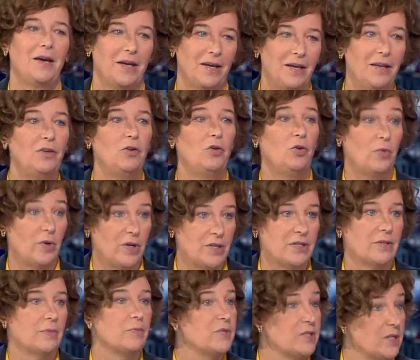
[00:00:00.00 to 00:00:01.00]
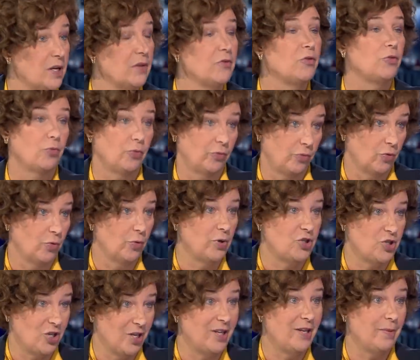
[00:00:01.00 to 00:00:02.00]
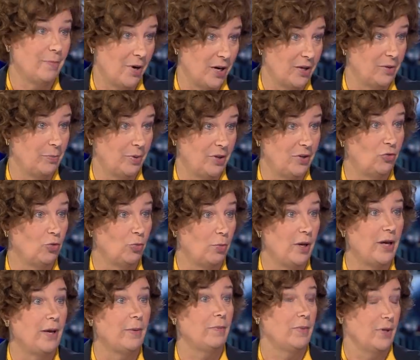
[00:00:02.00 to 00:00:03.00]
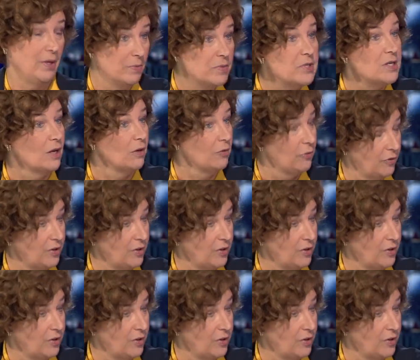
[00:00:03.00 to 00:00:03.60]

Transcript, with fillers: in the US themselves, for which he might be to blame himself.